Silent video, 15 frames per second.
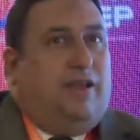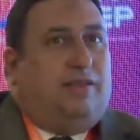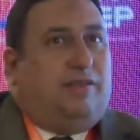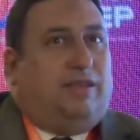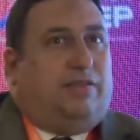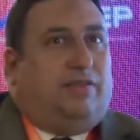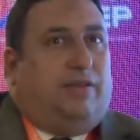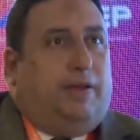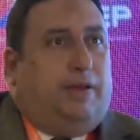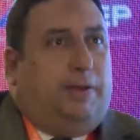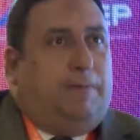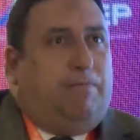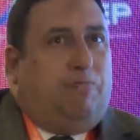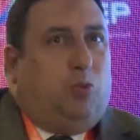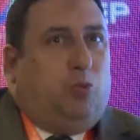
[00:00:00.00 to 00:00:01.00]
That
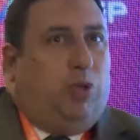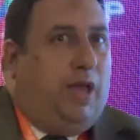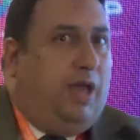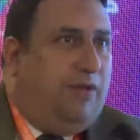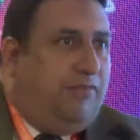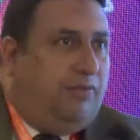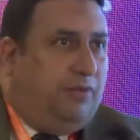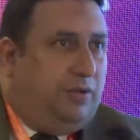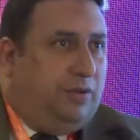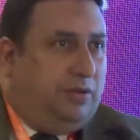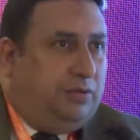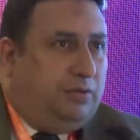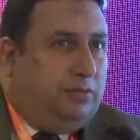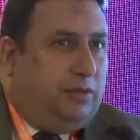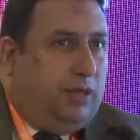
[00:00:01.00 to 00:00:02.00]
we have
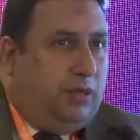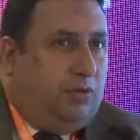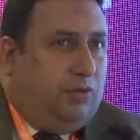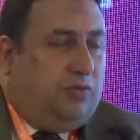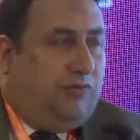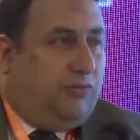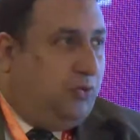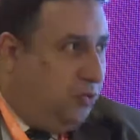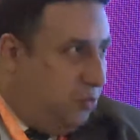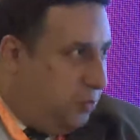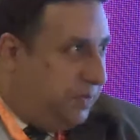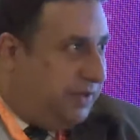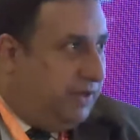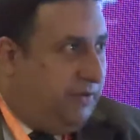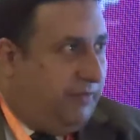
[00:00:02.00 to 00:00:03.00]
a lot of
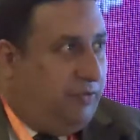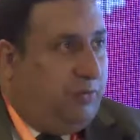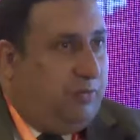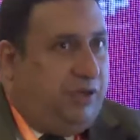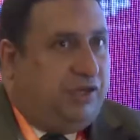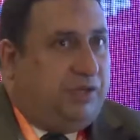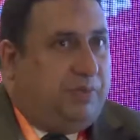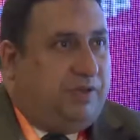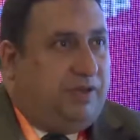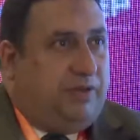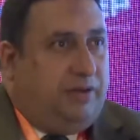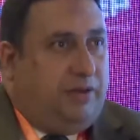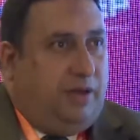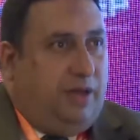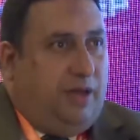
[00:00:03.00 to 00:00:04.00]
groups from Egypt here,